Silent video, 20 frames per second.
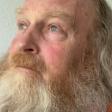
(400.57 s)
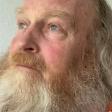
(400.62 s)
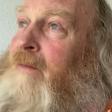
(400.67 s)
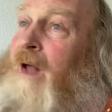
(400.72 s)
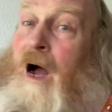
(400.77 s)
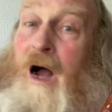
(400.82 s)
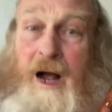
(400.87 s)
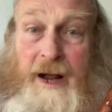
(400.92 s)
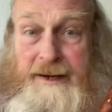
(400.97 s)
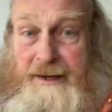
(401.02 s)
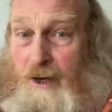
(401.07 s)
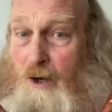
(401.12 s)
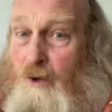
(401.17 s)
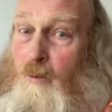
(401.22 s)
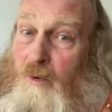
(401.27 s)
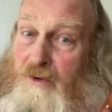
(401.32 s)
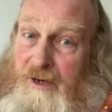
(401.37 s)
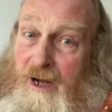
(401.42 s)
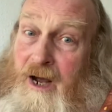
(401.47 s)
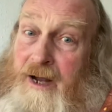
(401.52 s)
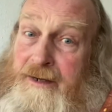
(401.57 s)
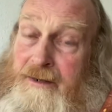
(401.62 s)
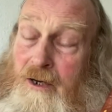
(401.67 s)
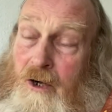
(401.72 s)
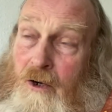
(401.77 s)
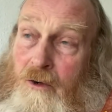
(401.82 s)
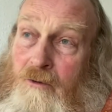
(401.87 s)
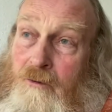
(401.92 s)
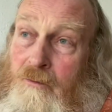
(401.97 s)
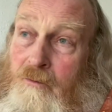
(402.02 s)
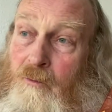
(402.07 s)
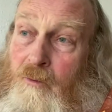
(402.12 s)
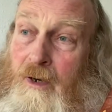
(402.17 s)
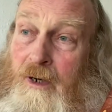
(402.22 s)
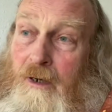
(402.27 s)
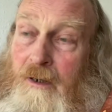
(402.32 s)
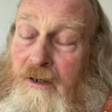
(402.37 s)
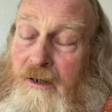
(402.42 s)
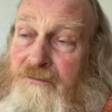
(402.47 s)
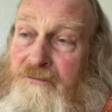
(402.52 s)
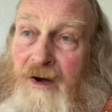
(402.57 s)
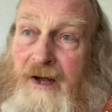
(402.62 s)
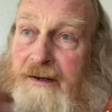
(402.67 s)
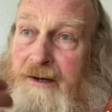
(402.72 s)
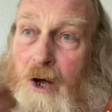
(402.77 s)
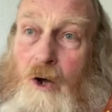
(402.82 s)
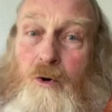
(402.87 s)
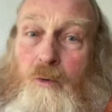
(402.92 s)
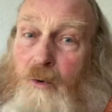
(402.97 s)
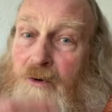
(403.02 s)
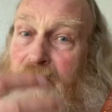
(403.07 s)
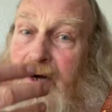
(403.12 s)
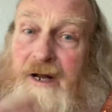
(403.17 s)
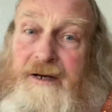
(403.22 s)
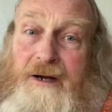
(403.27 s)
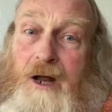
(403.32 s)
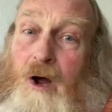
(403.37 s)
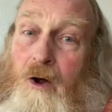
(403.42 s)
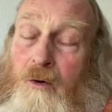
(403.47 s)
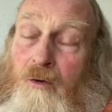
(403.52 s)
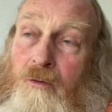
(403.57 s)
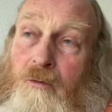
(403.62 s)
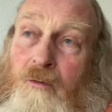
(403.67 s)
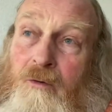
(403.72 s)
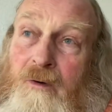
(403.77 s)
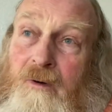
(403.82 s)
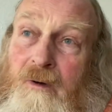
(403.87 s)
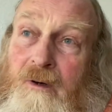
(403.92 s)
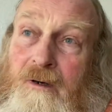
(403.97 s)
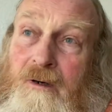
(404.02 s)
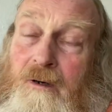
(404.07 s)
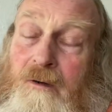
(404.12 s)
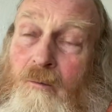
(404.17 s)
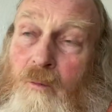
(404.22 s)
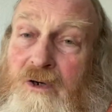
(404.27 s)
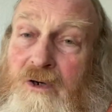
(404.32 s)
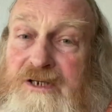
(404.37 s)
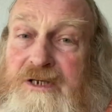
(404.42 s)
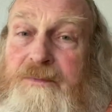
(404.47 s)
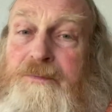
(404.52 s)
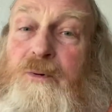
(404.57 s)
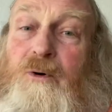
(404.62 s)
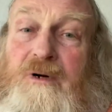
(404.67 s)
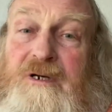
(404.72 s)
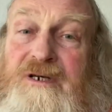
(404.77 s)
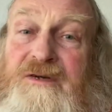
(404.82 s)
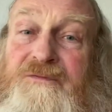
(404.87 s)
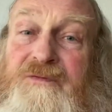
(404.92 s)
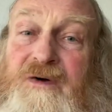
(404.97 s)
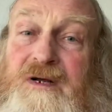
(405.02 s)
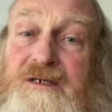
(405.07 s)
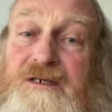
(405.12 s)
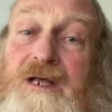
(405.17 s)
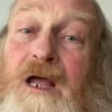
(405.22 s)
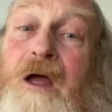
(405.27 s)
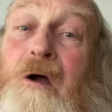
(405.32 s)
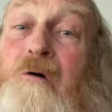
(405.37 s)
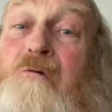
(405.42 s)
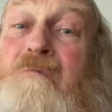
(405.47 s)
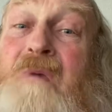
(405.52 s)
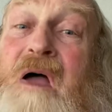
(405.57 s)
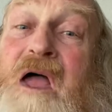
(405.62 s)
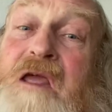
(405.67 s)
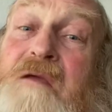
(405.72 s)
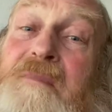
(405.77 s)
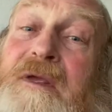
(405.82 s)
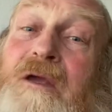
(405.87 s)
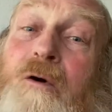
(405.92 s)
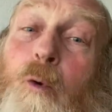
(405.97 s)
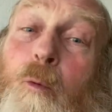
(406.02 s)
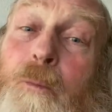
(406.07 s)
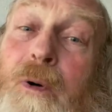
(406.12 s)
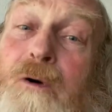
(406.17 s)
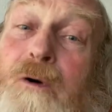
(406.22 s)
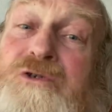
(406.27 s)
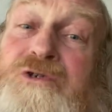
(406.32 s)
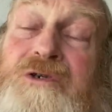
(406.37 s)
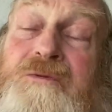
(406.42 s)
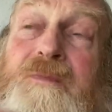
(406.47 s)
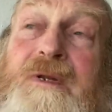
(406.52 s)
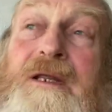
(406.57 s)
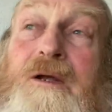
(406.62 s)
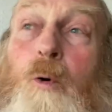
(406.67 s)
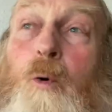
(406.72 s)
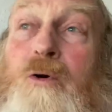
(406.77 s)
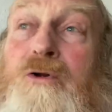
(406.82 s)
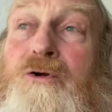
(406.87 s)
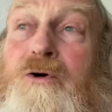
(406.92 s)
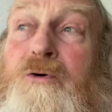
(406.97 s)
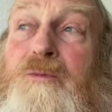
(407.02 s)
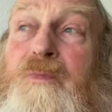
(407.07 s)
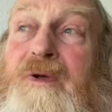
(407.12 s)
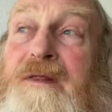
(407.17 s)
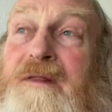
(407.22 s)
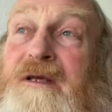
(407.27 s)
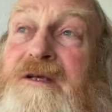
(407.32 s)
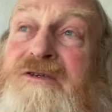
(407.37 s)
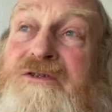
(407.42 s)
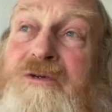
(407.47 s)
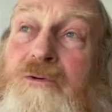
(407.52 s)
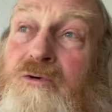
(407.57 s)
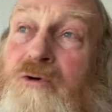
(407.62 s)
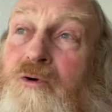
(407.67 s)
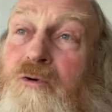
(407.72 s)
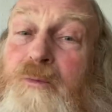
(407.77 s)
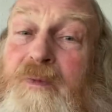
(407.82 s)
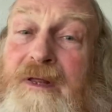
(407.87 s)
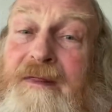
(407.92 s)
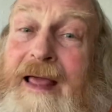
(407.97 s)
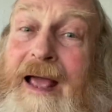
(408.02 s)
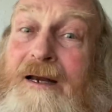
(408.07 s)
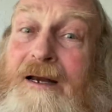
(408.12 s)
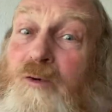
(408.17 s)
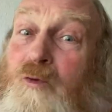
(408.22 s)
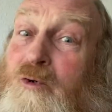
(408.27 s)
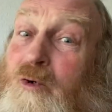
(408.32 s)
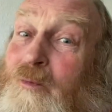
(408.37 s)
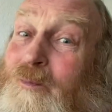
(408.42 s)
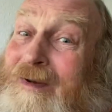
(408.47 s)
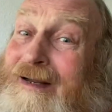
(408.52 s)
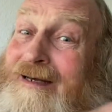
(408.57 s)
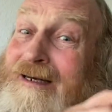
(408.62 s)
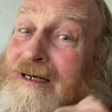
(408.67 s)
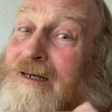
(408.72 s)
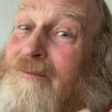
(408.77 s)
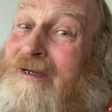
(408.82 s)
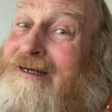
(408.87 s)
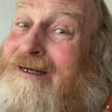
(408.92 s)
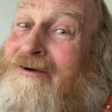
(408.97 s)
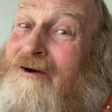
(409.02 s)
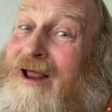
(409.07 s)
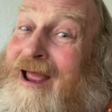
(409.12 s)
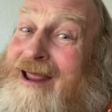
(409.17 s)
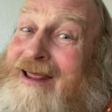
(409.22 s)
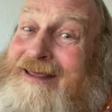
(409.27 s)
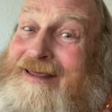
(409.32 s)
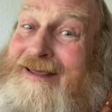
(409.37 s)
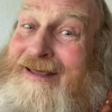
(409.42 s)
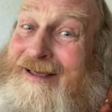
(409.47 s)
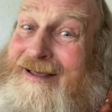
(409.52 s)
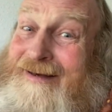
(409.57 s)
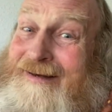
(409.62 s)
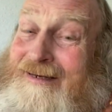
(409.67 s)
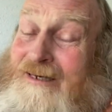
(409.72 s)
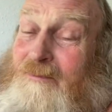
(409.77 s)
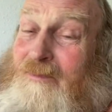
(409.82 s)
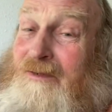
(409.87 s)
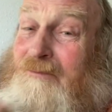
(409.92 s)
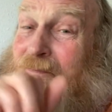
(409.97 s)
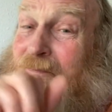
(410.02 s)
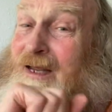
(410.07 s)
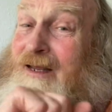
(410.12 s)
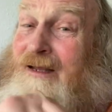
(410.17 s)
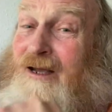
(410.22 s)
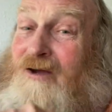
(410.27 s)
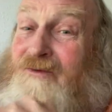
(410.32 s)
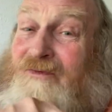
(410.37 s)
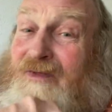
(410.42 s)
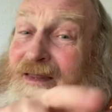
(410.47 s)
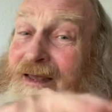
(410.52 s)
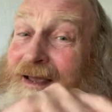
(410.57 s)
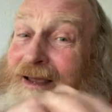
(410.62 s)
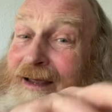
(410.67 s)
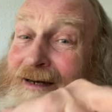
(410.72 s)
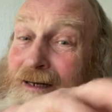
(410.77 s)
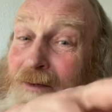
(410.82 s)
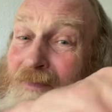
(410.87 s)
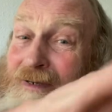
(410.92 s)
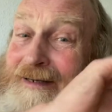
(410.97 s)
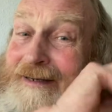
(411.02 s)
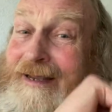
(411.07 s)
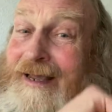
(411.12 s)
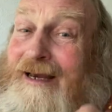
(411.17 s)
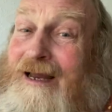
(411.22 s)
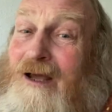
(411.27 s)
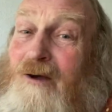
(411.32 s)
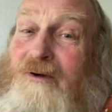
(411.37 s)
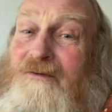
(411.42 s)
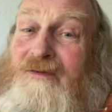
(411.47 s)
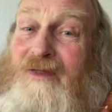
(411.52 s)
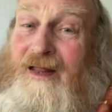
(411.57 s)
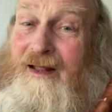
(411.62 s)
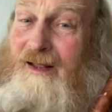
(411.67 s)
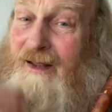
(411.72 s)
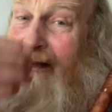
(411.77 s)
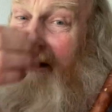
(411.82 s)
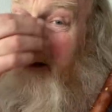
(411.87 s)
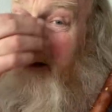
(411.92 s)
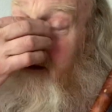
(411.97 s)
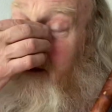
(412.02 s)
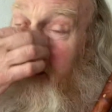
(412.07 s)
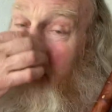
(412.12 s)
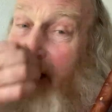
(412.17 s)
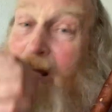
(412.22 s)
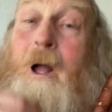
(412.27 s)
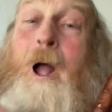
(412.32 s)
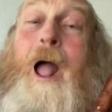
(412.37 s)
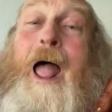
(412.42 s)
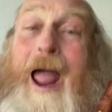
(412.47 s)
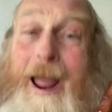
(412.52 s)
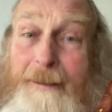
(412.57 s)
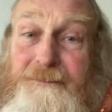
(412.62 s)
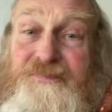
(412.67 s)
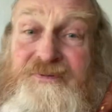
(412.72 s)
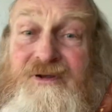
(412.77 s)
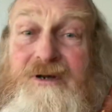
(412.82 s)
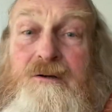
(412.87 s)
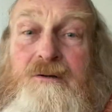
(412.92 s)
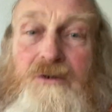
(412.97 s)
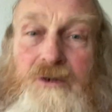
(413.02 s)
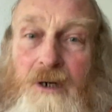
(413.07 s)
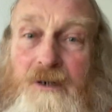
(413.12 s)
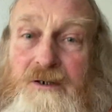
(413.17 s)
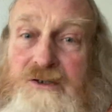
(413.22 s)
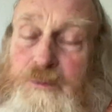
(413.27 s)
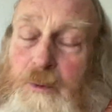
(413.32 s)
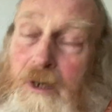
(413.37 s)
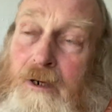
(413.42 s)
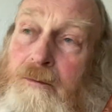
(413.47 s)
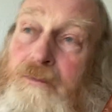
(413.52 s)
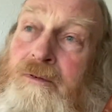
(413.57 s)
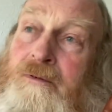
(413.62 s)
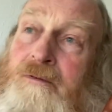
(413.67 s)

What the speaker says: I know what I know. Well, if I know what I know, what's the point if I say, oh, maybe, or possibly, or it could be this, or it could be that, or it could be a little bit grey here, a little bit pink over there, a little bit yellow over there. Absolute codswallop.